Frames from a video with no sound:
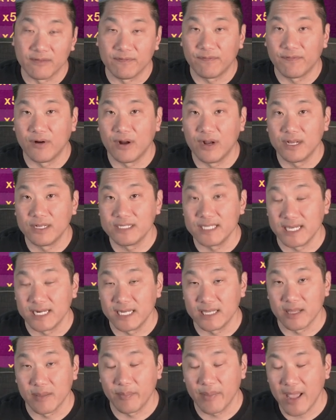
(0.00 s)
the front, and
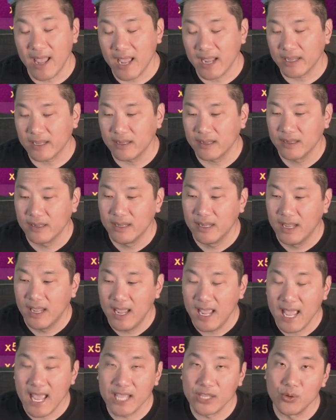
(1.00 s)
in the back.
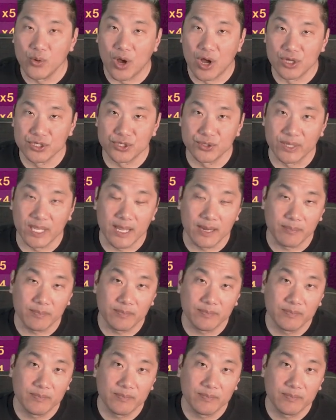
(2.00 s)
And you also get